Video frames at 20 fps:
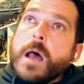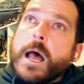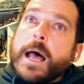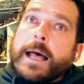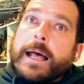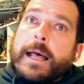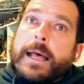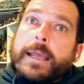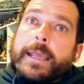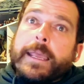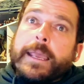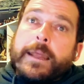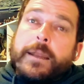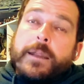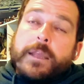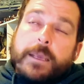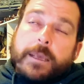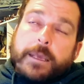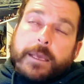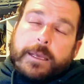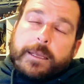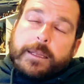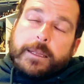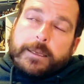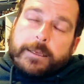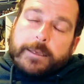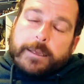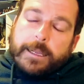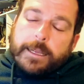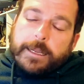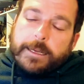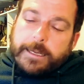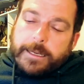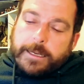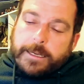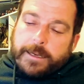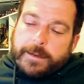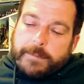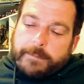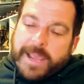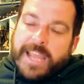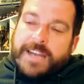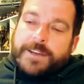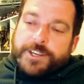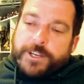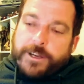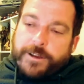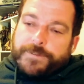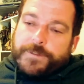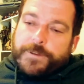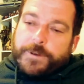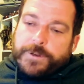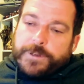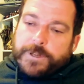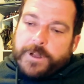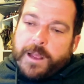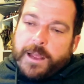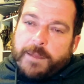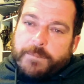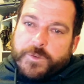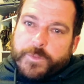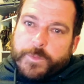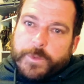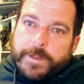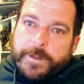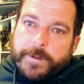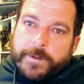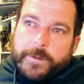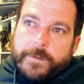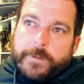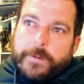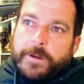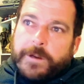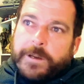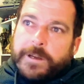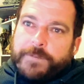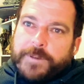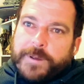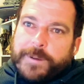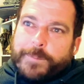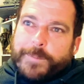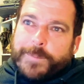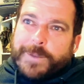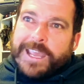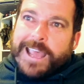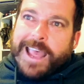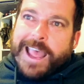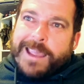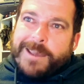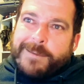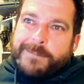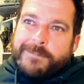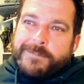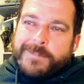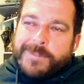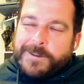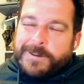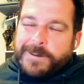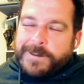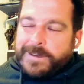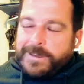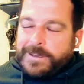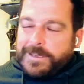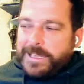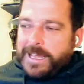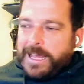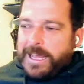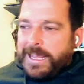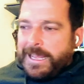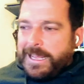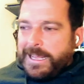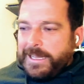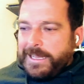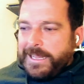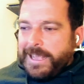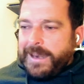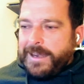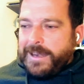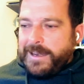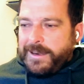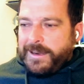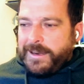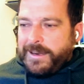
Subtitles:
And he did mention a few times whether if he became the